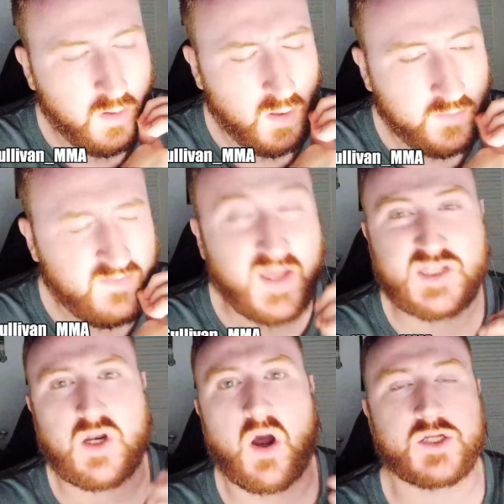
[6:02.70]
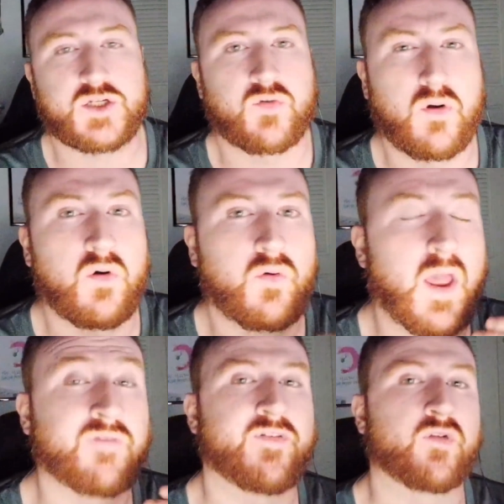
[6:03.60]
testosterone
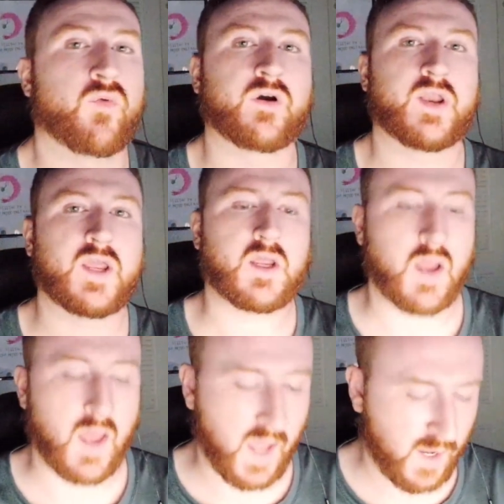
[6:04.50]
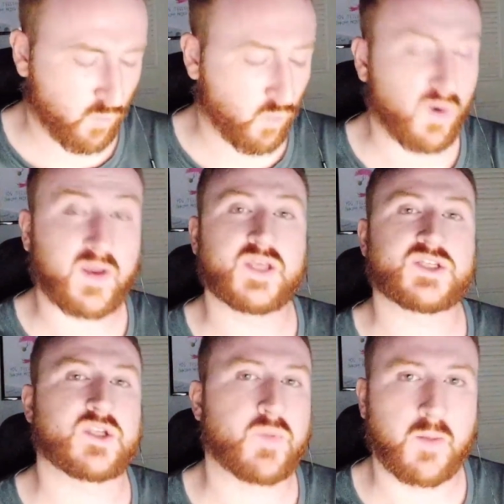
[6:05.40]
and virility and what it is
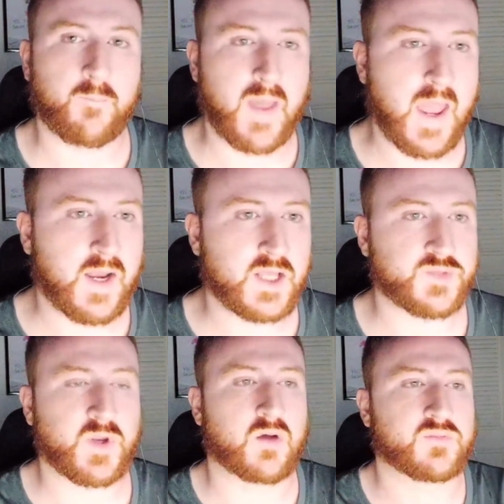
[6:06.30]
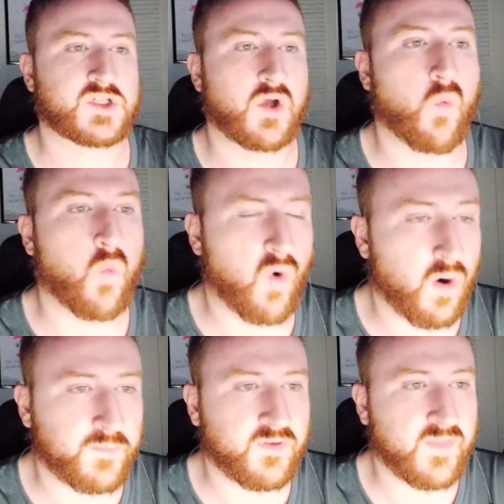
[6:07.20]
to be a man has become so
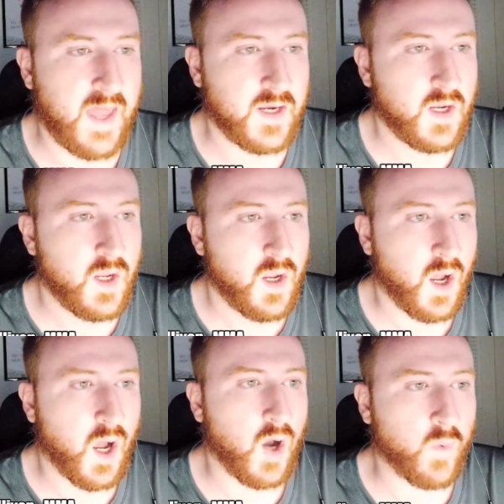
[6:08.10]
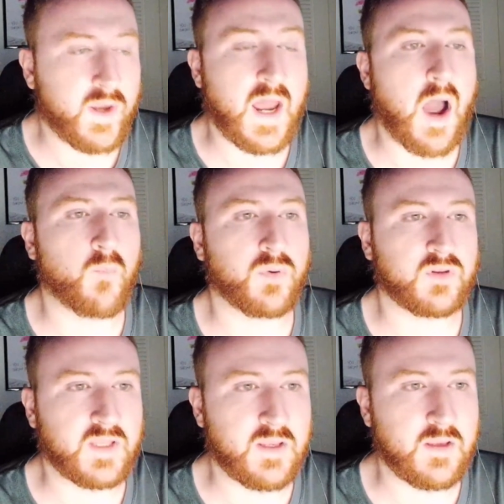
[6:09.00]
warped that we now
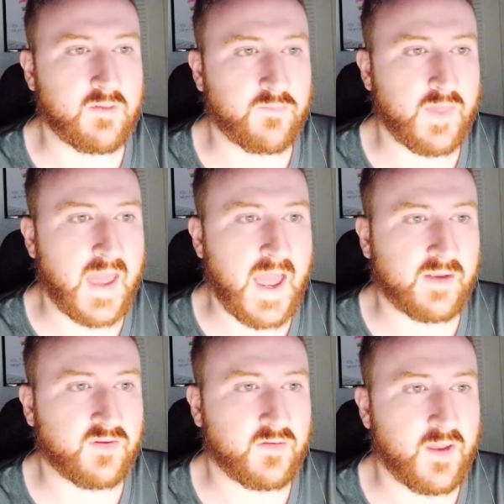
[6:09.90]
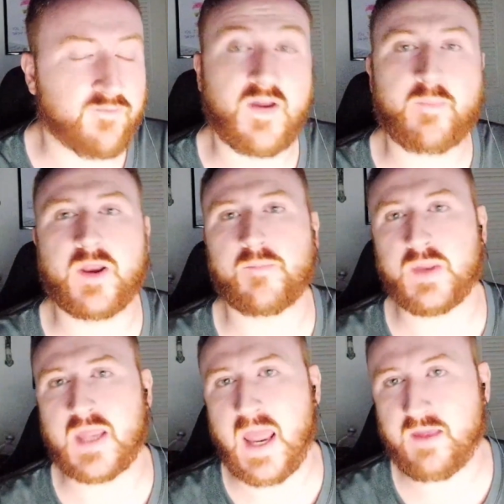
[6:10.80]
believe that effeminate
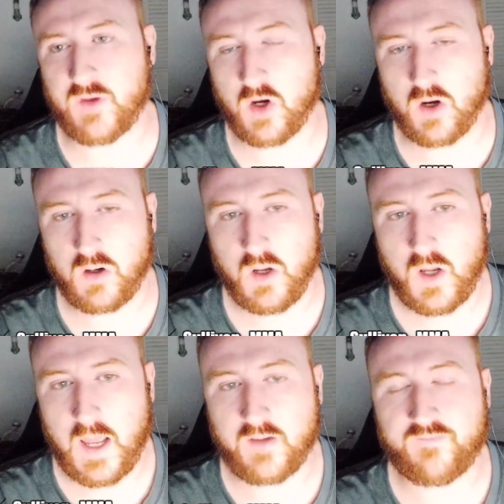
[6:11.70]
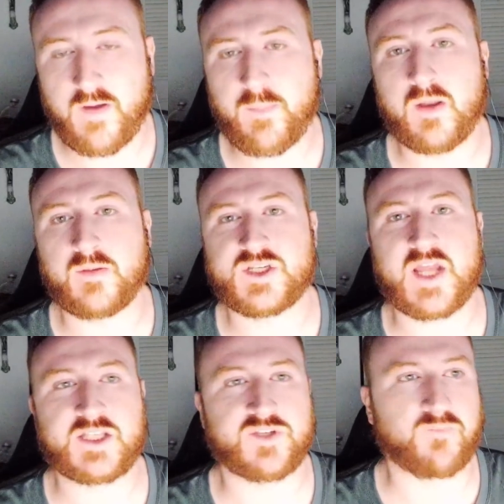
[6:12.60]
behavior and effeminate
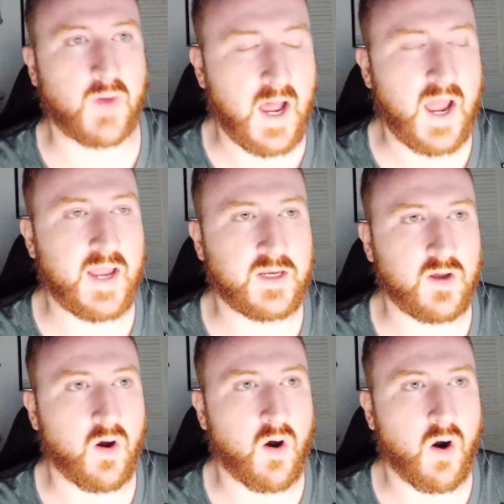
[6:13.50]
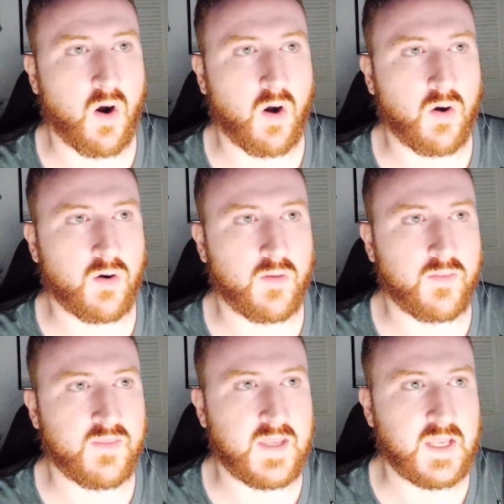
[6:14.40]
states of mind are
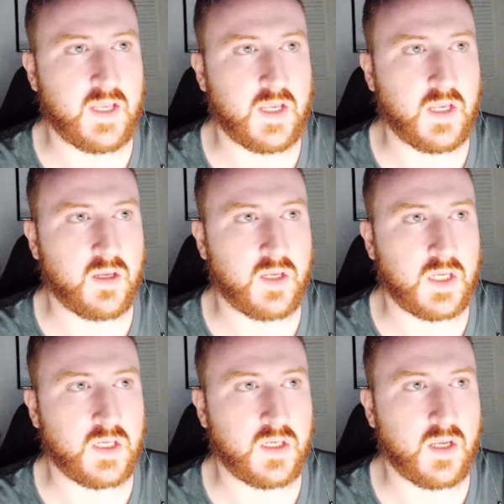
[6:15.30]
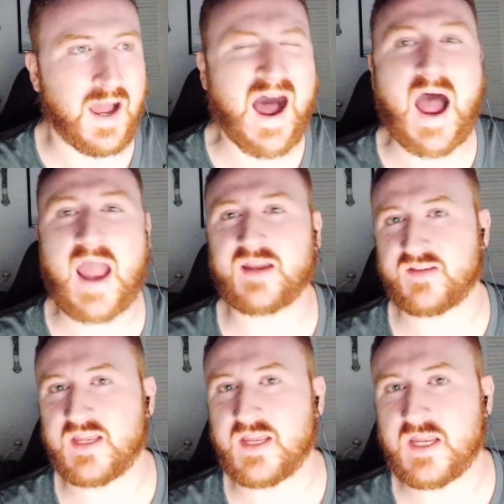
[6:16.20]
the high
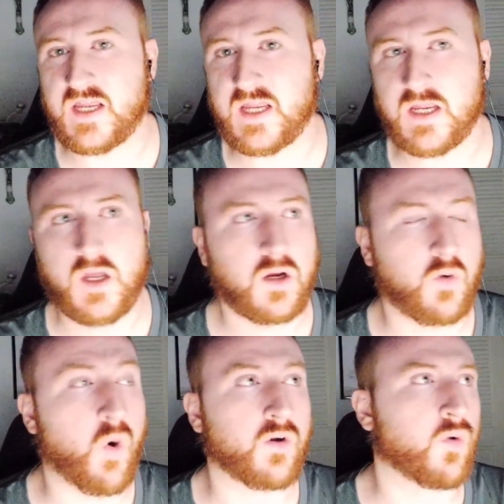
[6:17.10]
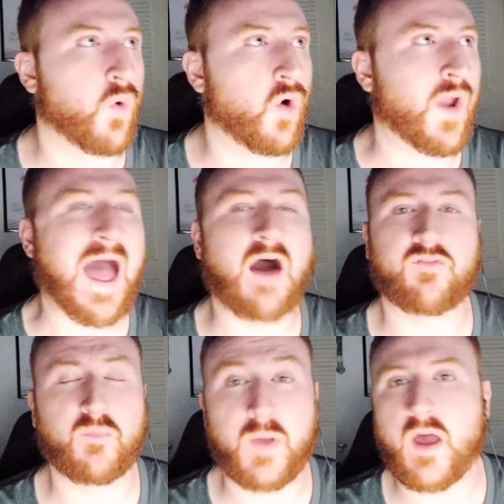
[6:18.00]
T, quote unquote,
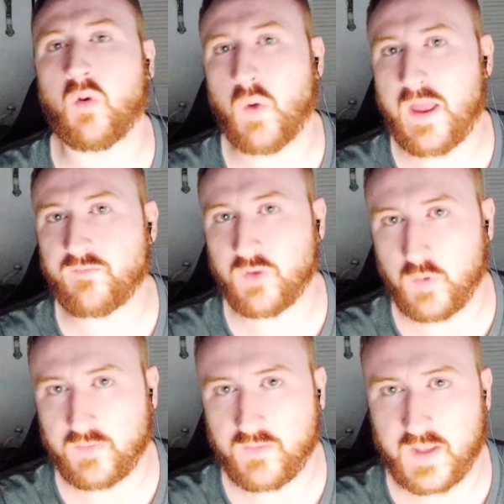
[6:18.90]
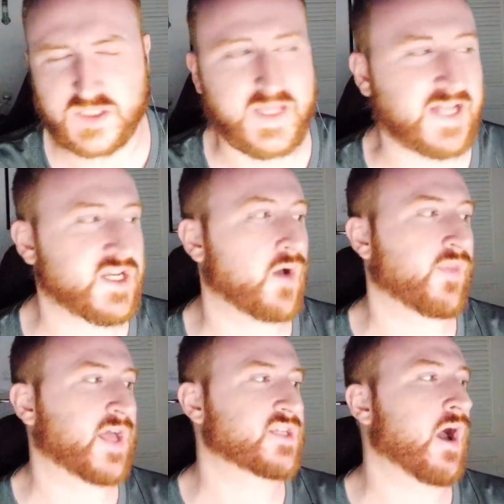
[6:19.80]
alpha male way of doing things. That's
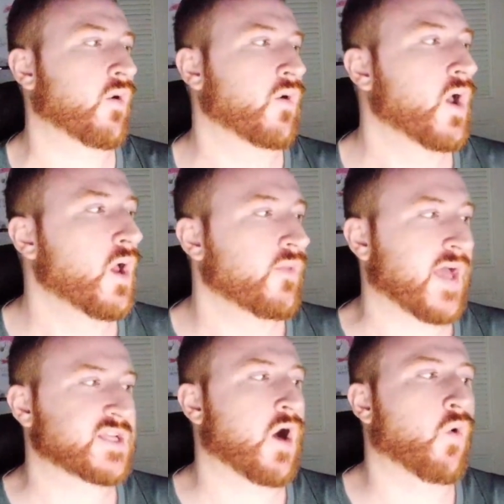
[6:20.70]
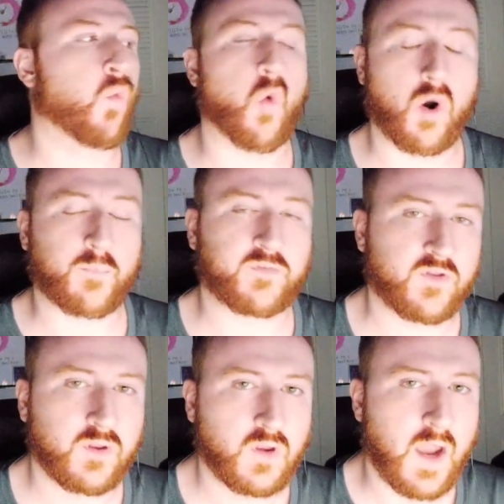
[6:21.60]
how warped
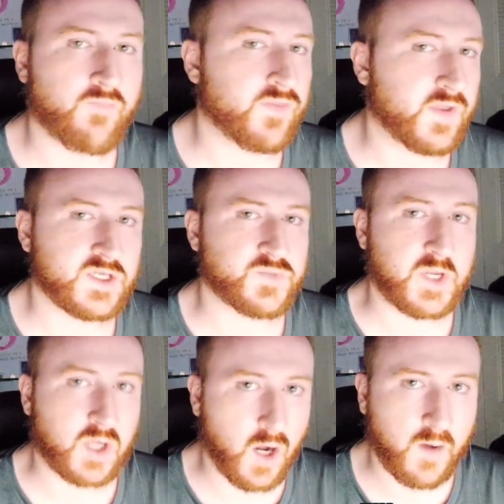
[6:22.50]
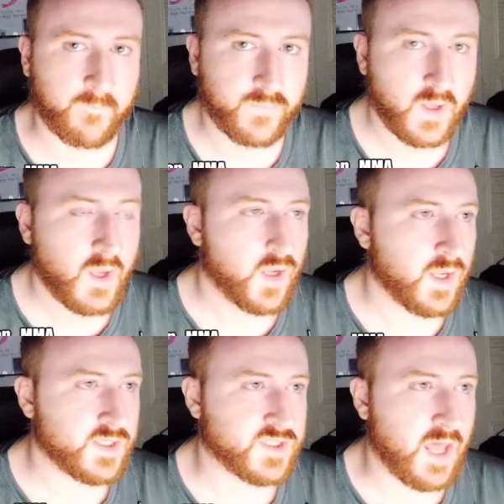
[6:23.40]
everything has become,
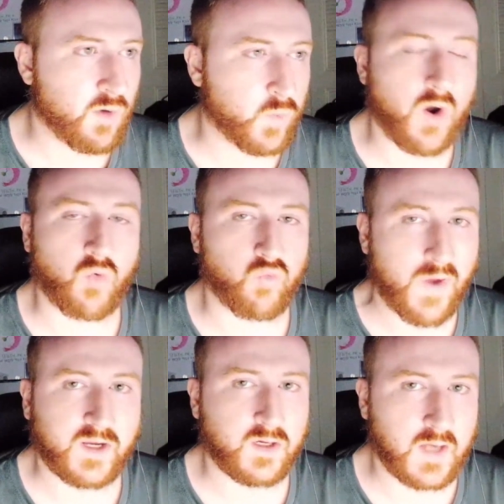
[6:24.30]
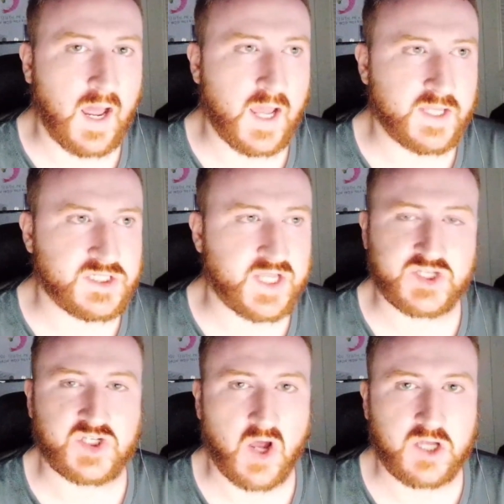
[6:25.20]
is that we don't recognize
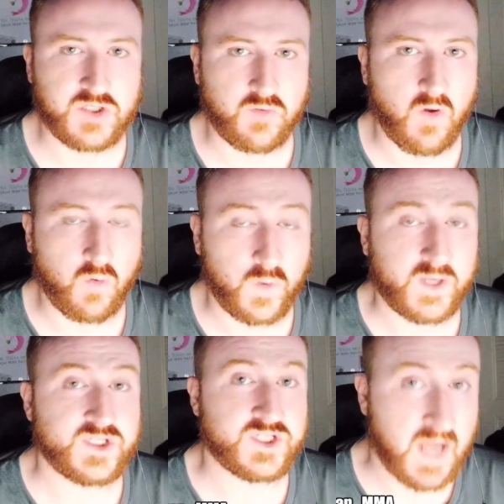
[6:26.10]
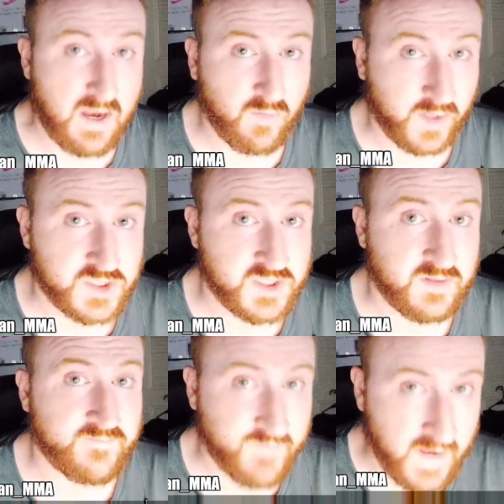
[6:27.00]
testosterone when it's staring us in the
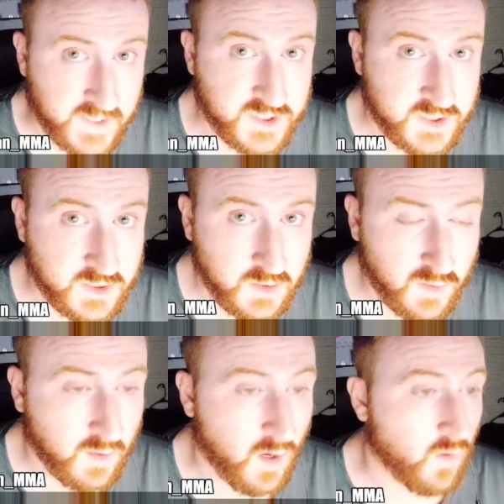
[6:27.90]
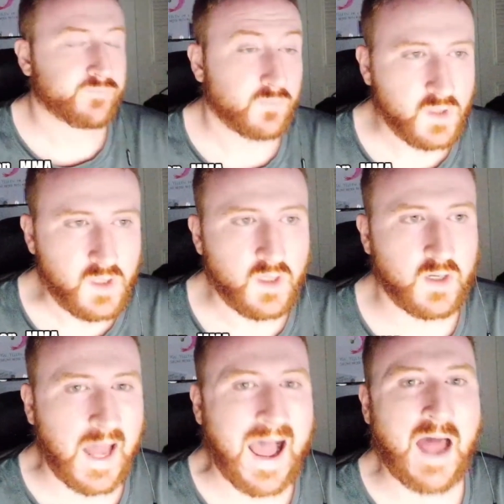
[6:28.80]
face,
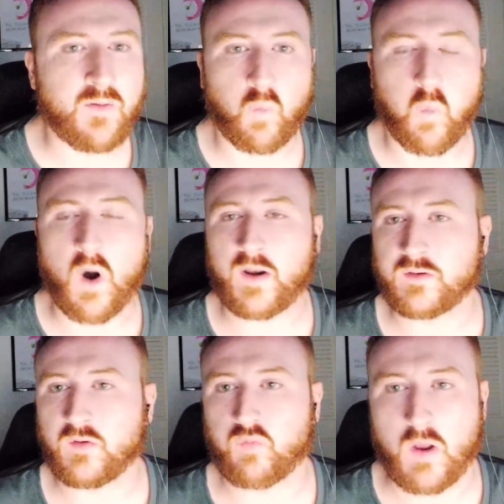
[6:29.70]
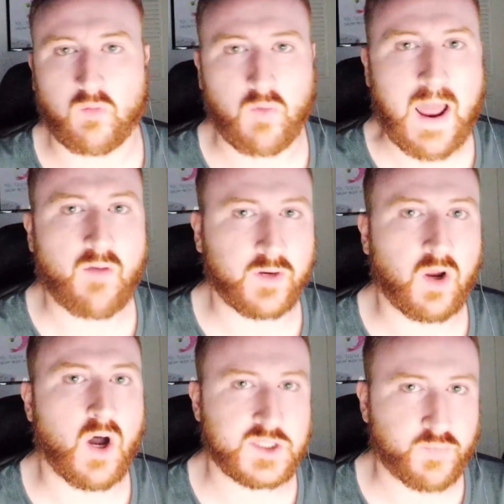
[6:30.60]
Not wanting to run around and
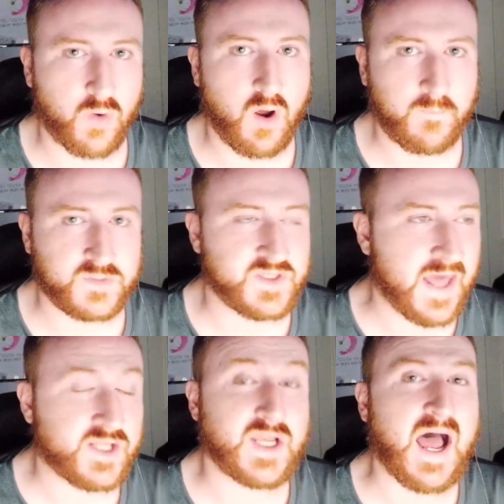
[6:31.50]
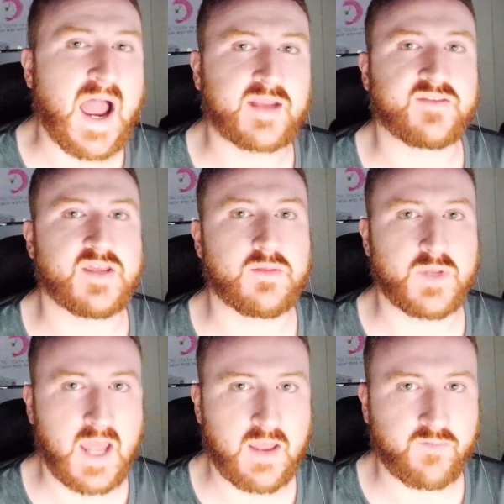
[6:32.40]
cause problems. That is high T
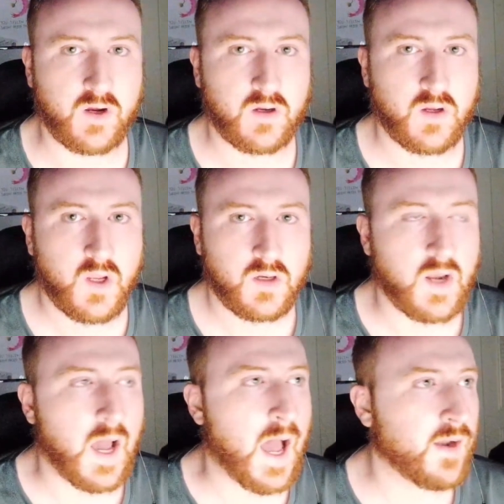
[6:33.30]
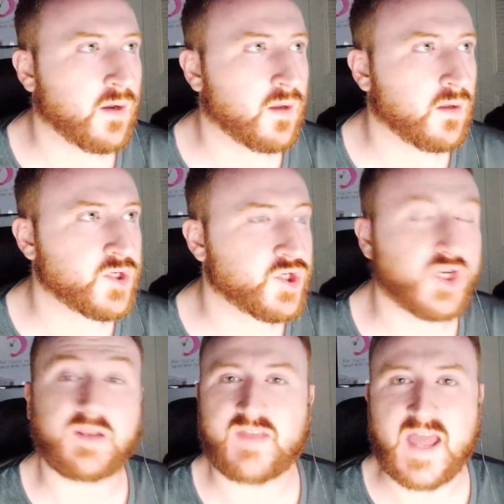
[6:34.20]
behavior. Not
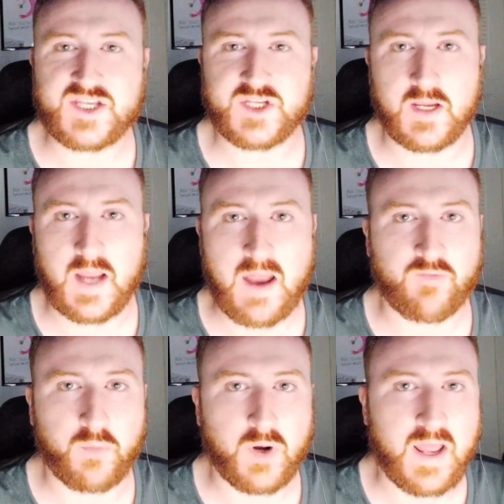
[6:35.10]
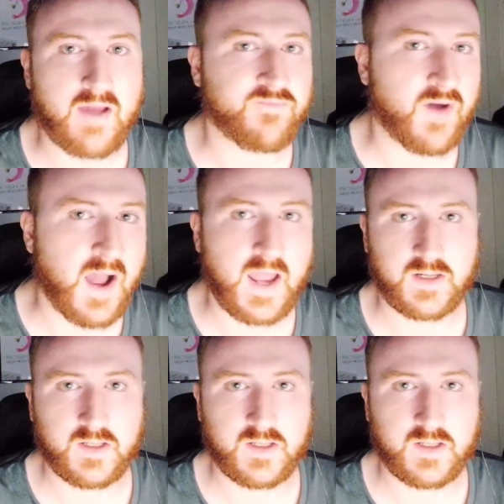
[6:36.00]
shit testing everybody I find